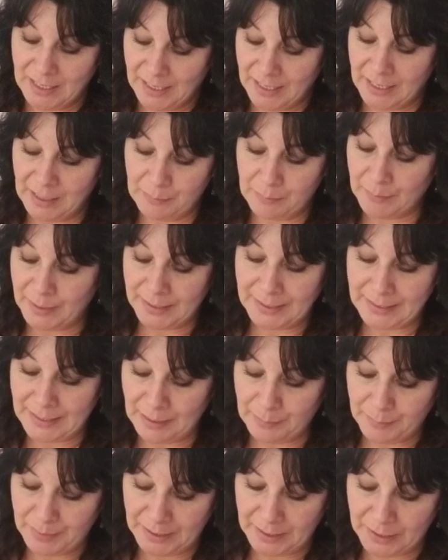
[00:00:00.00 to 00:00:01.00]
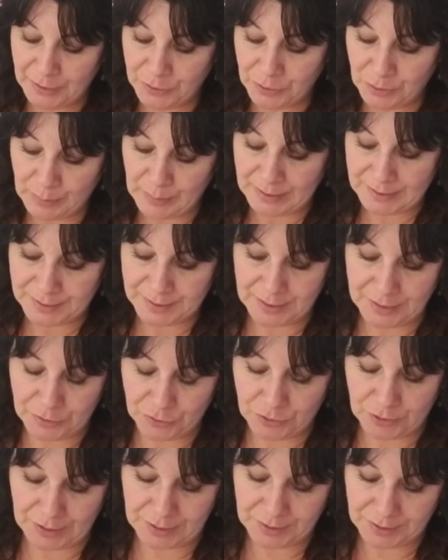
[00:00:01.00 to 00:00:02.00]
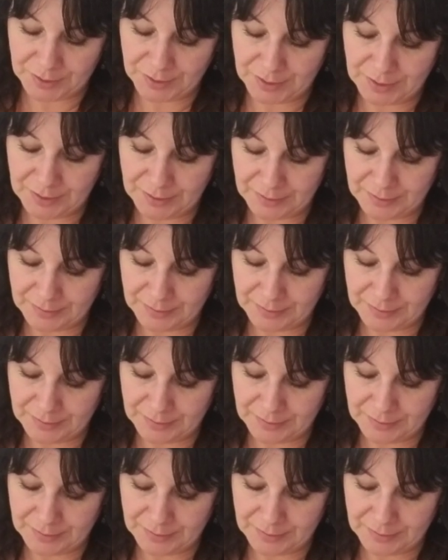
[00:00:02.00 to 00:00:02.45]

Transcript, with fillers: It might not be in your best interest.